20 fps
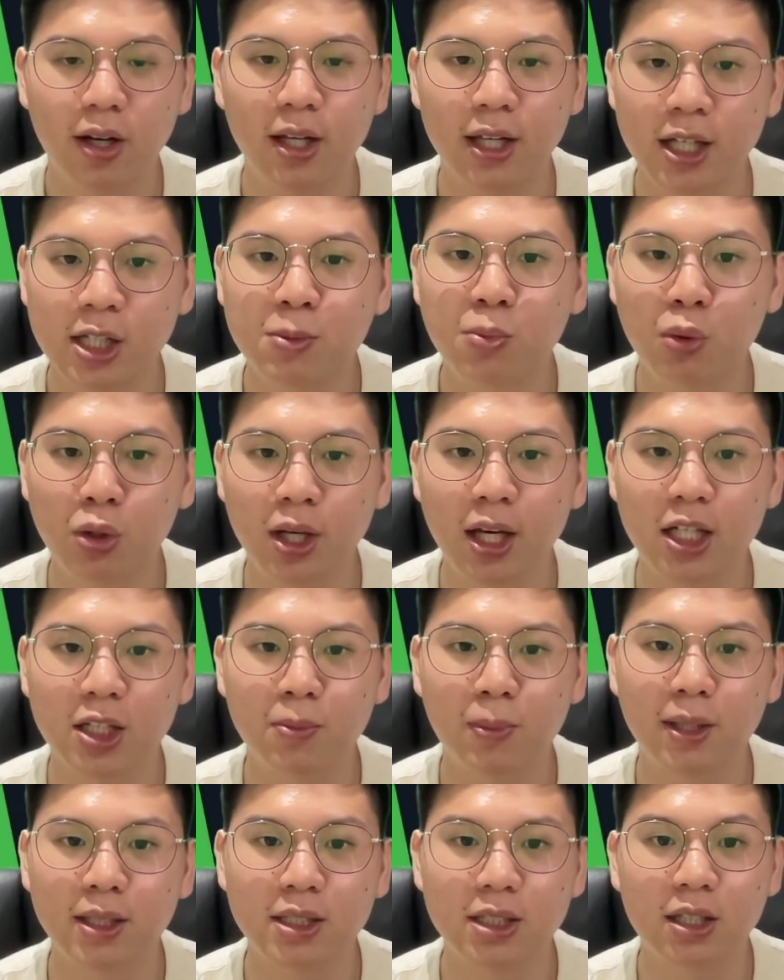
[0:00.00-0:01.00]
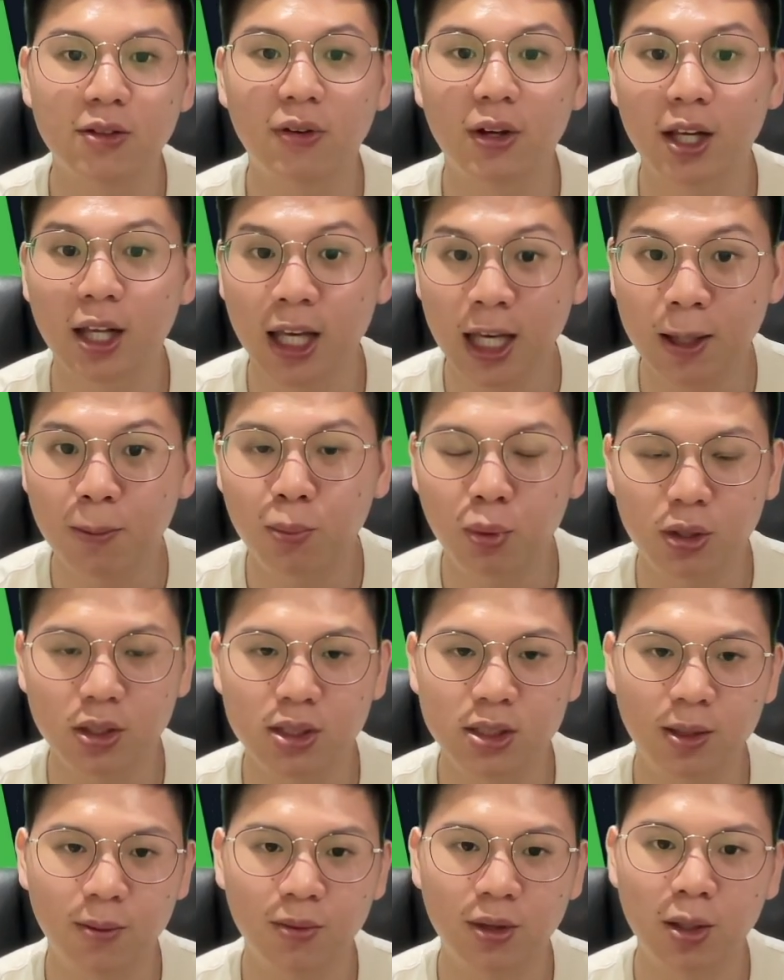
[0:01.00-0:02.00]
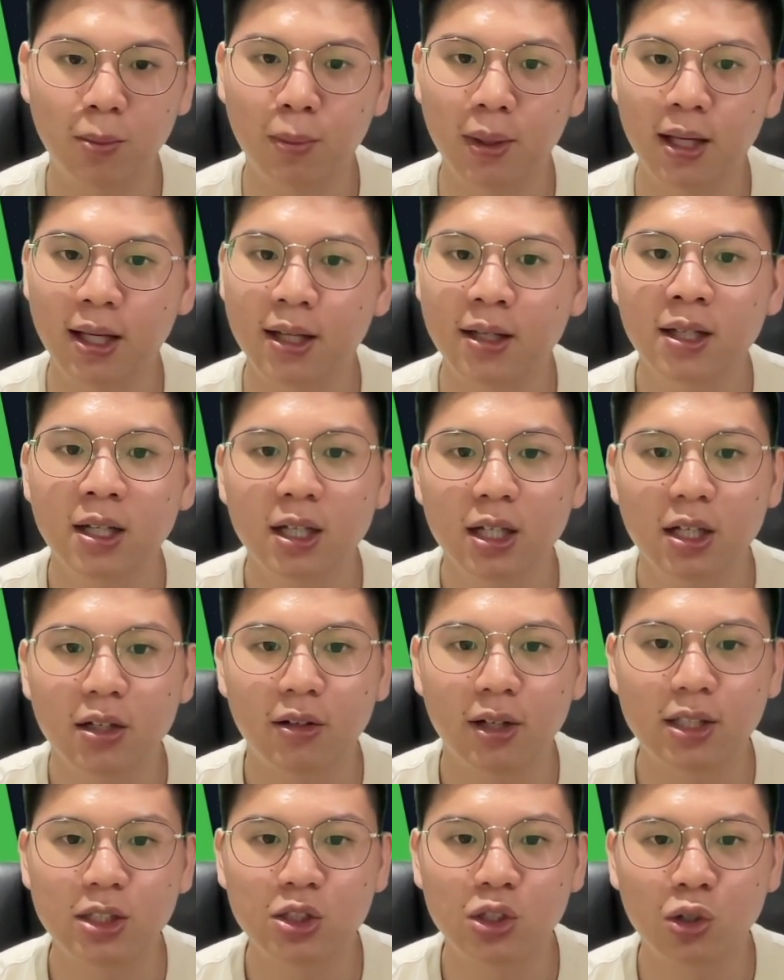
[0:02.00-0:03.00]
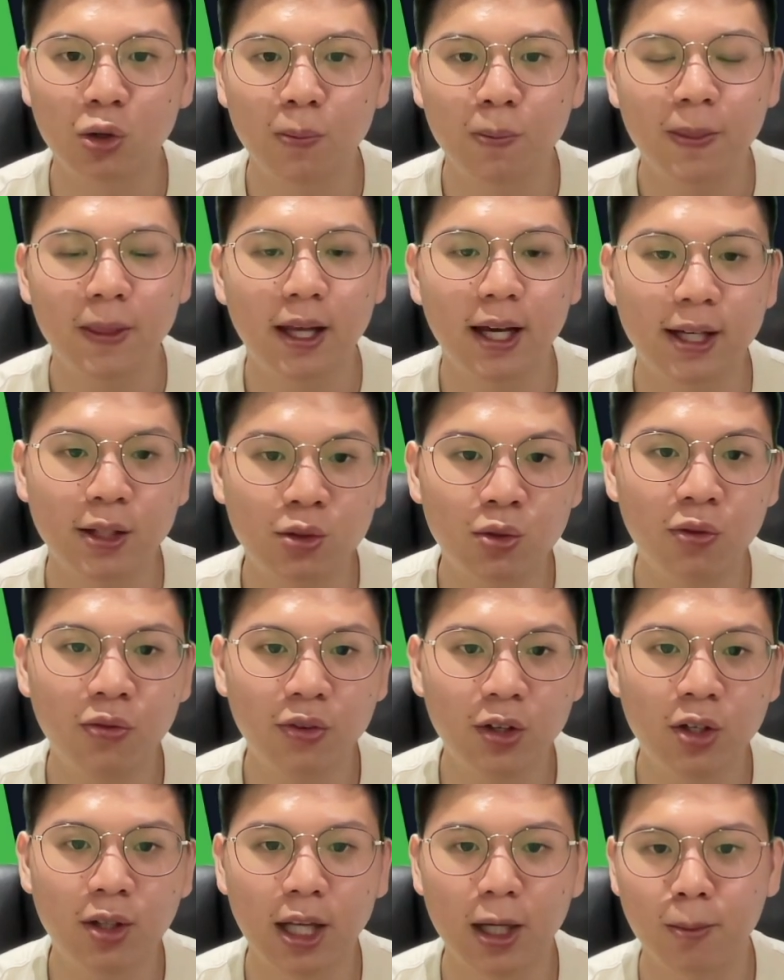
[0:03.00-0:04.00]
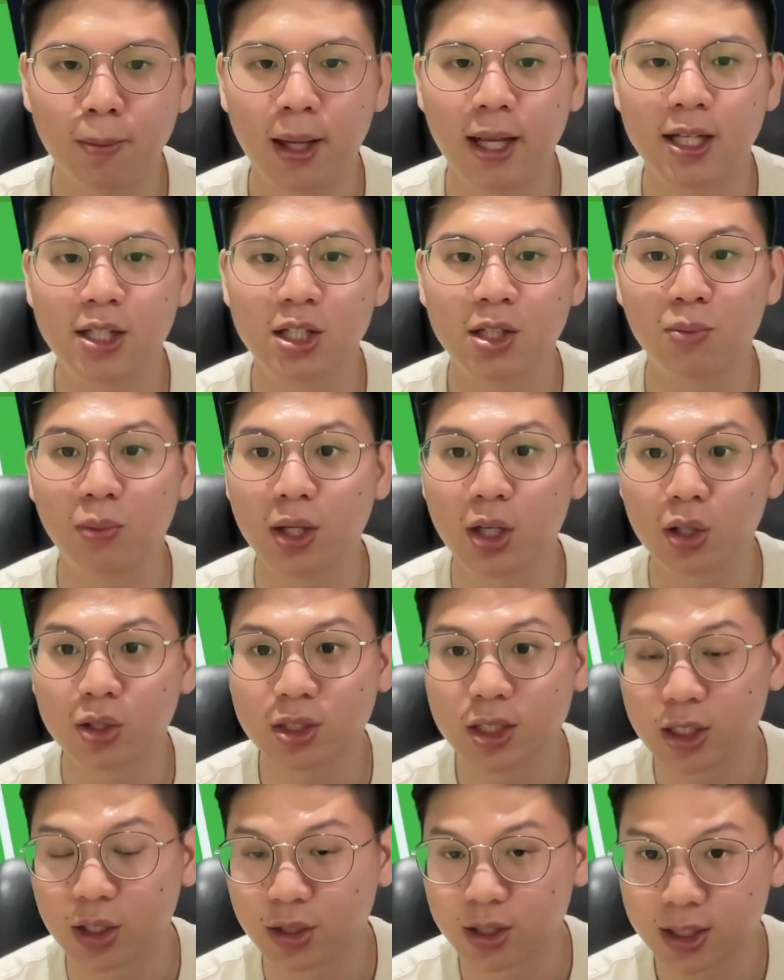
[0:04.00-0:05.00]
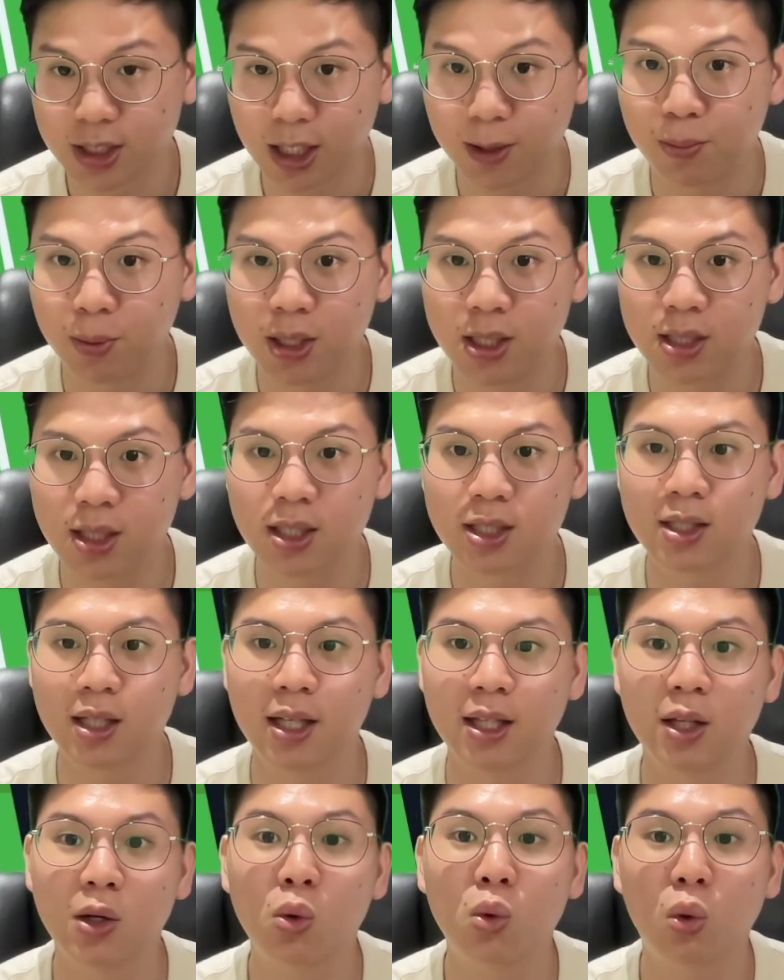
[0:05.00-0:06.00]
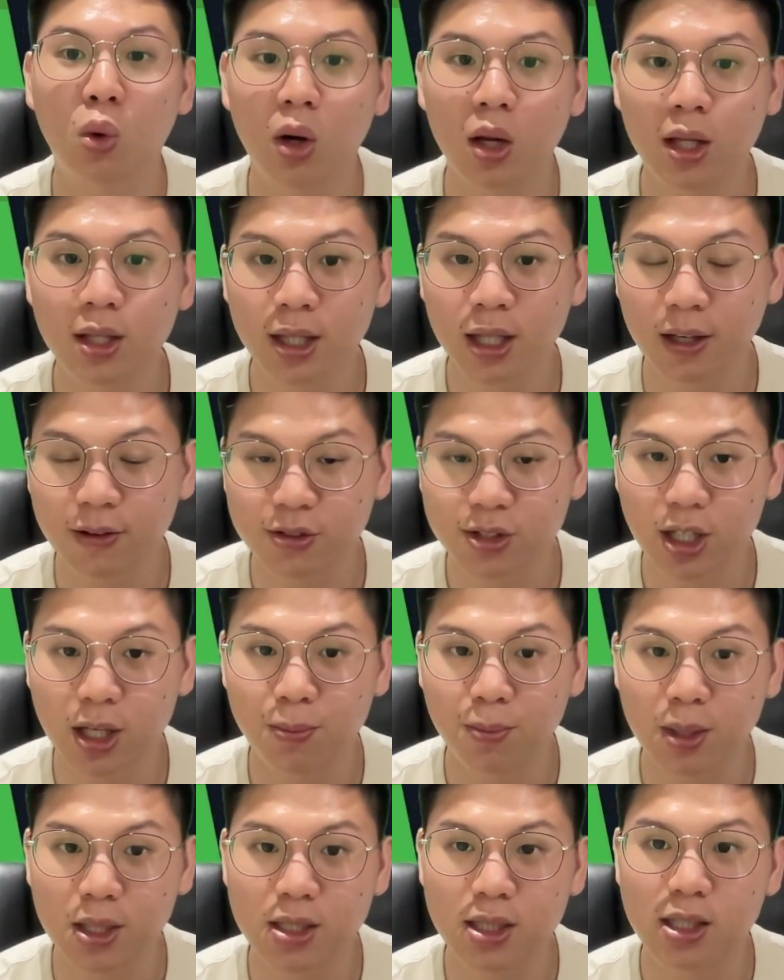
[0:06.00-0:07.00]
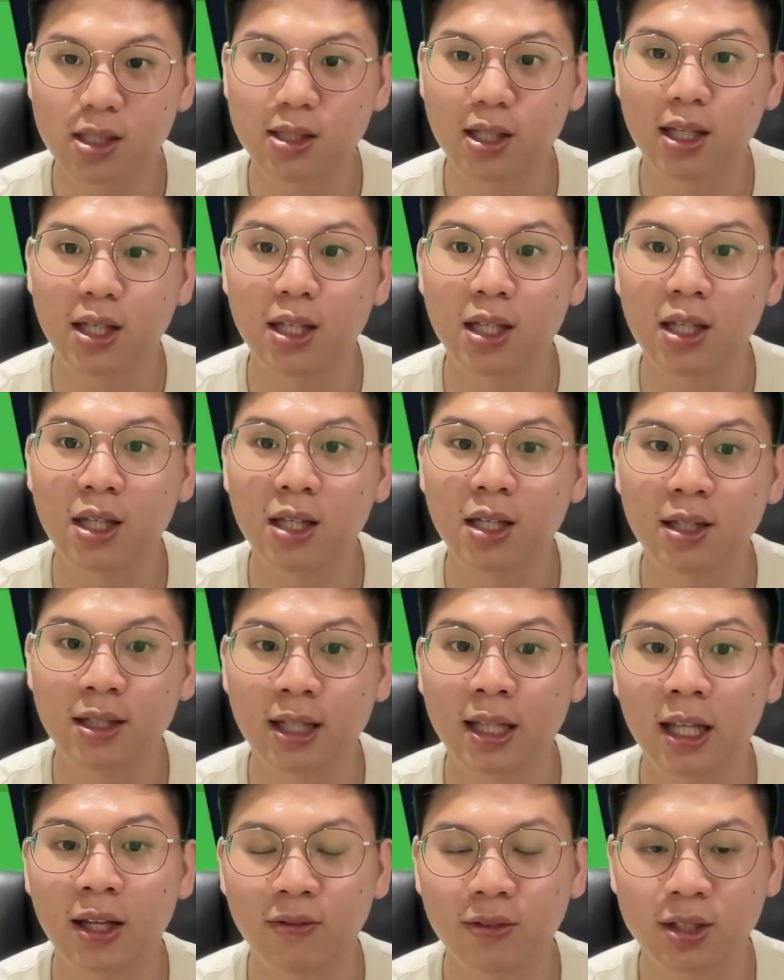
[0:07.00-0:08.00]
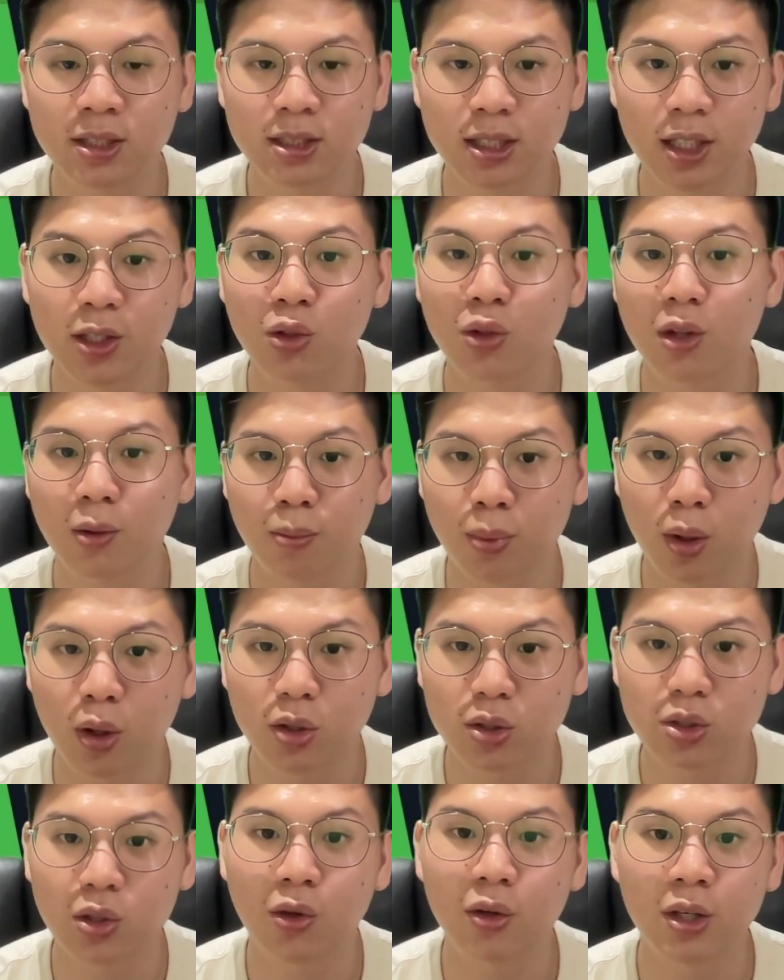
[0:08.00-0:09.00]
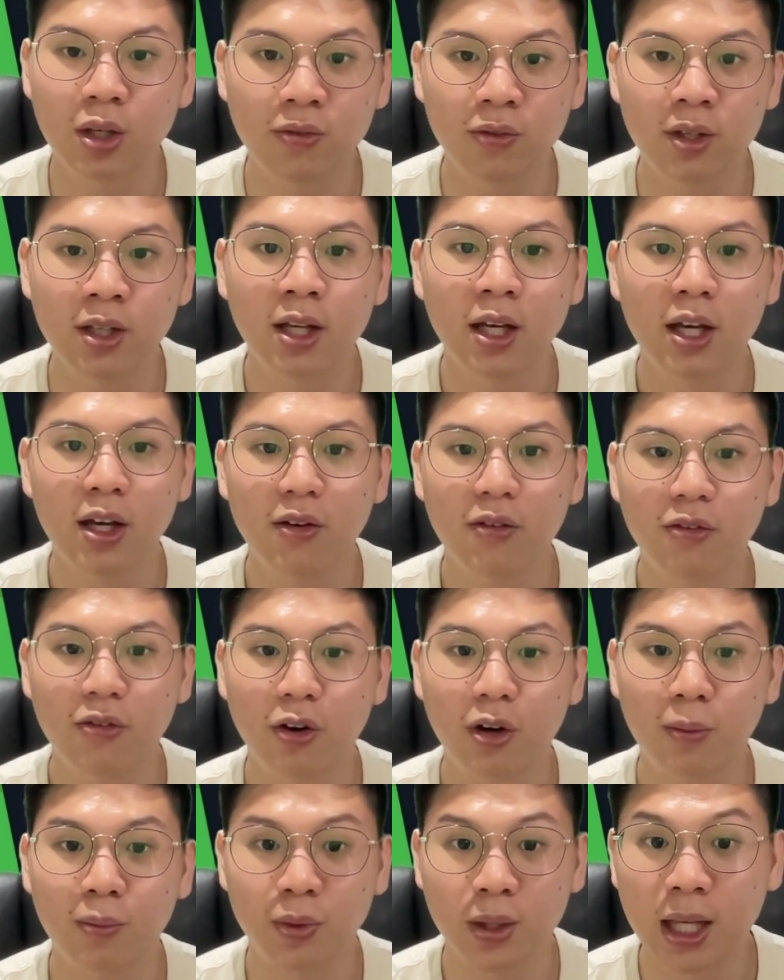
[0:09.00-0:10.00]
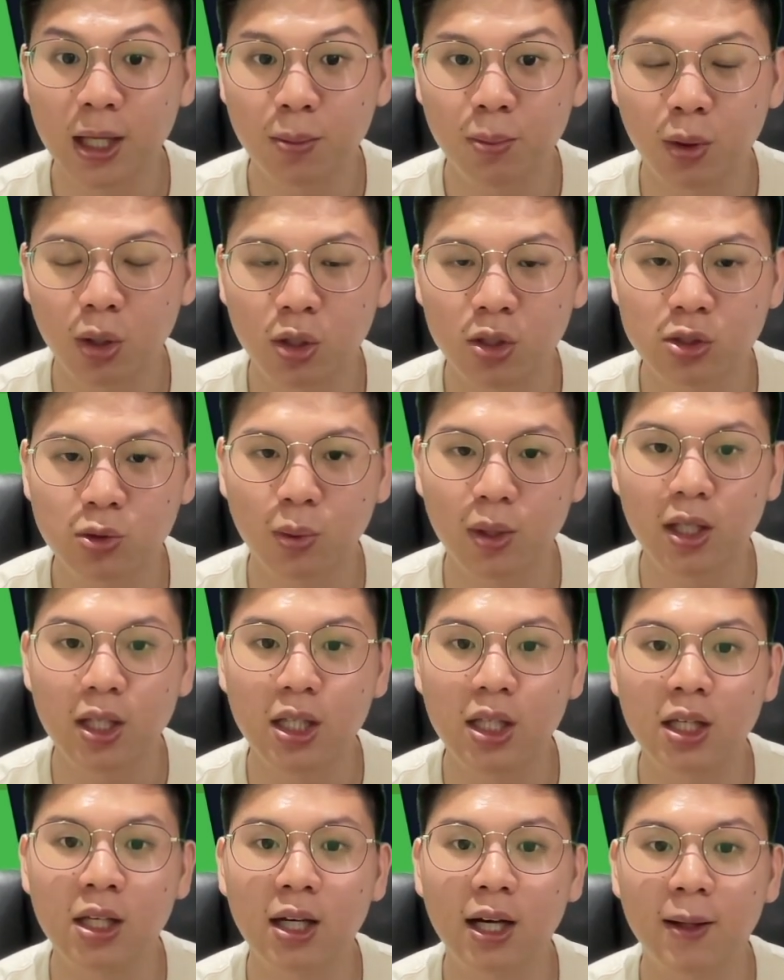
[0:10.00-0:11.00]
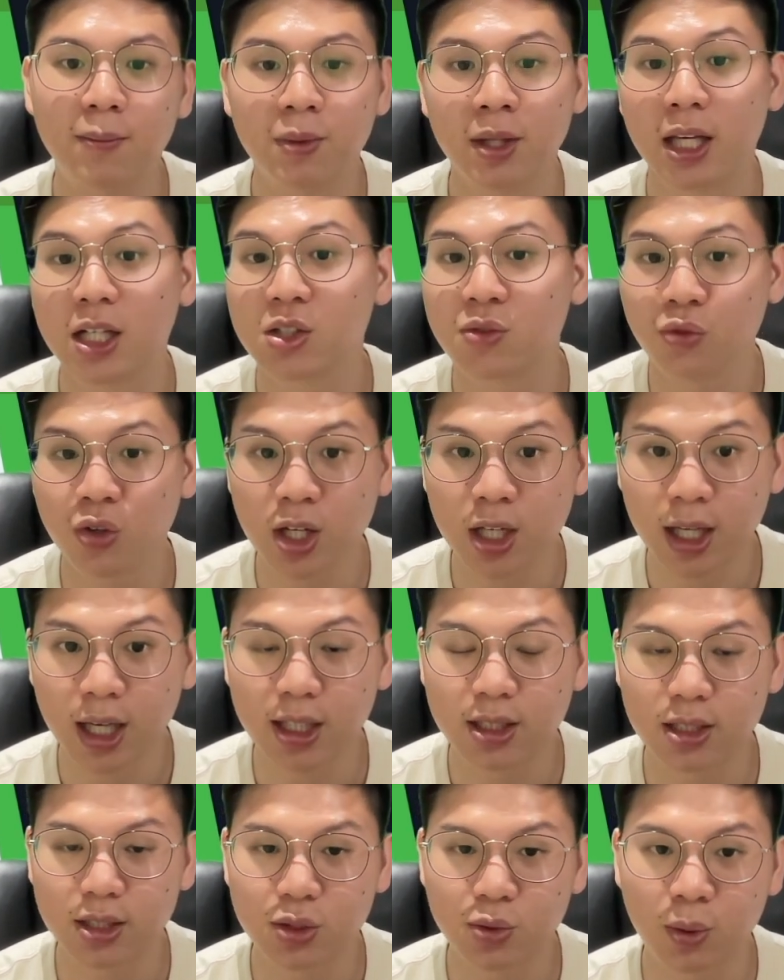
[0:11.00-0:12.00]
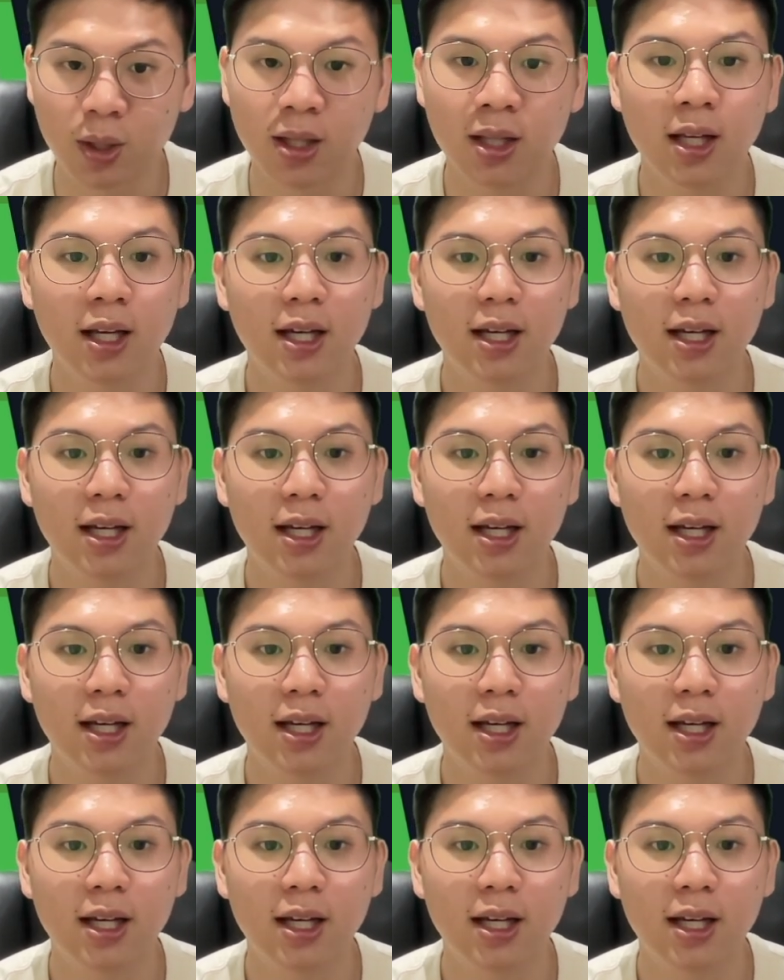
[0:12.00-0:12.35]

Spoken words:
He is pretty expensive at 8 point something million, right? So I do feel like Maddison, because he's on set pieces and the quality of set pieces that he delivers into the box, or even from dead balls when he takes free kicks as well,